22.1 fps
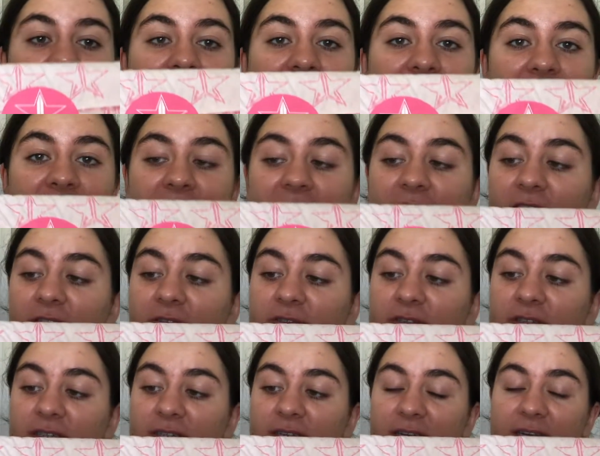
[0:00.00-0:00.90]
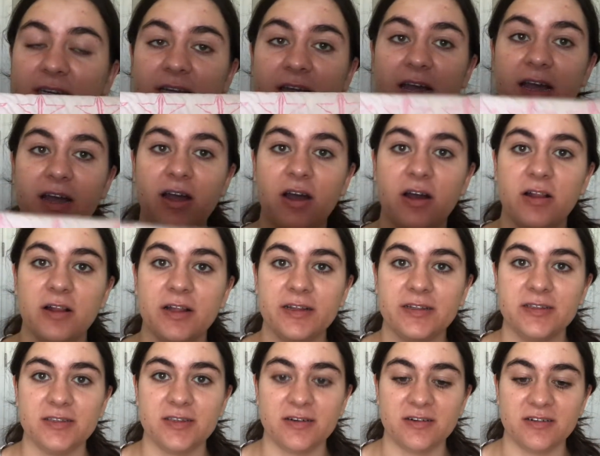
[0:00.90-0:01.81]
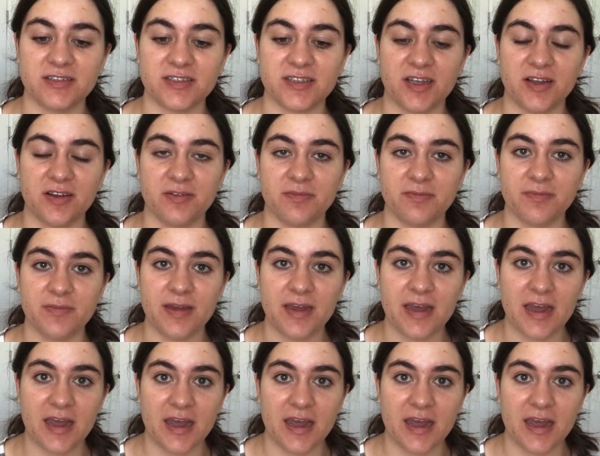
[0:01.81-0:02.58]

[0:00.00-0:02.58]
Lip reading: haven't used it yet. I'll insert some